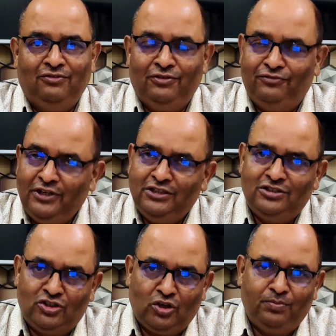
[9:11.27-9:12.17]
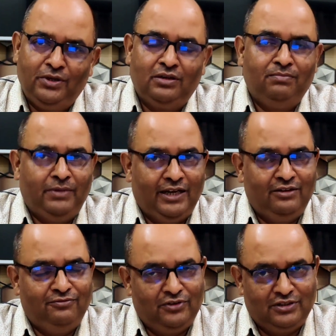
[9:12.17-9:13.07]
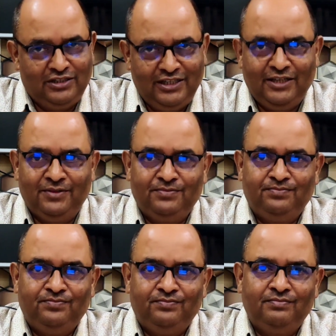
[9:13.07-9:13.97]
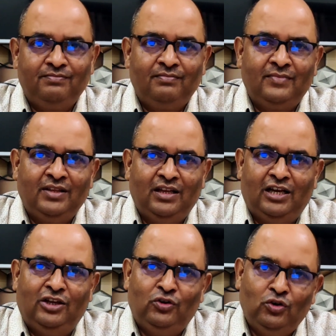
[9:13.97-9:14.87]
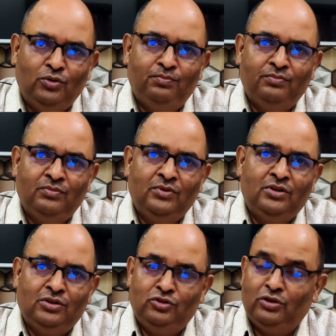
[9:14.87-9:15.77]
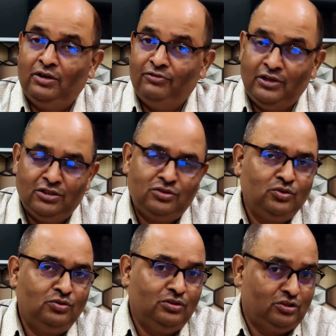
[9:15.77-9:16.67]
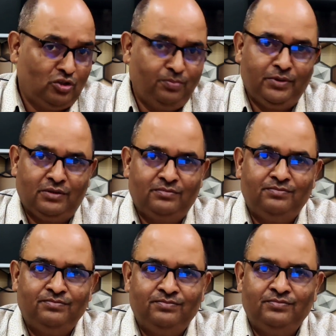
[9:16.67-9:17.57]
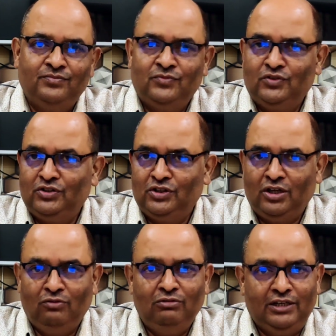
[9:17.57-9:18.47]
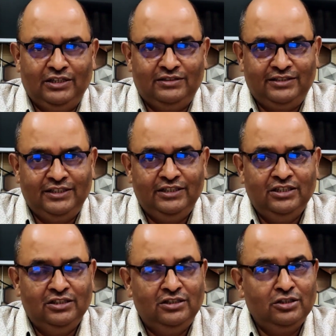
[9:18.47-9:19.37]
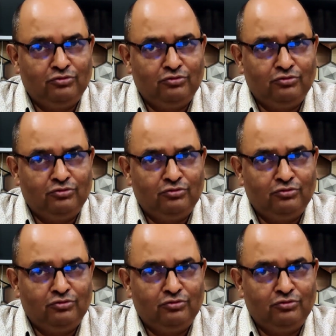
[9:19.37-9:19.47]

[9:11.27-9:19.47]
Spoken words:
we finish the topic planned for the day. I hope you have understood the topic. Now let us see the